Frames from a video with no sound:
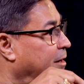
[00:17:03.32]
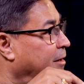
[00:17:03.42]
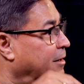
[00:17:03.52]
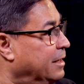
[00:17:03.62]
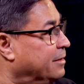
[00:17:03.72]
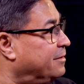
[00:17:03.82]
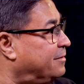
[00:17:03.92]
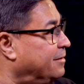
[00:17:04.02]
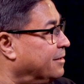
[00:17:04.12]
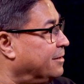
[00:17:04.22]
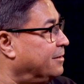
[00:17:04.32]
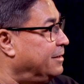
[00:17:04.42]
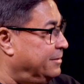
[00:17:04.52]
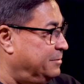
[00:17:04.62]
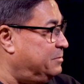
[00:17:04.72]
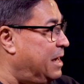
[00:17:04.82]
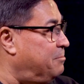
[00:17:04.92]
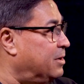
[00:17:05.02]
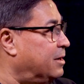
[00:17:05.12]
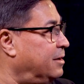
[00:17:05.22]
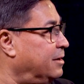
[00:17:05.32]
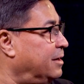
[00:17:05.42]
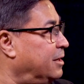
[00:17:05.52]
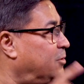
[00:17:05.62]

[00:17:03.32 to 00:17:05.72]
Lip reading: Earlier this year, in September, it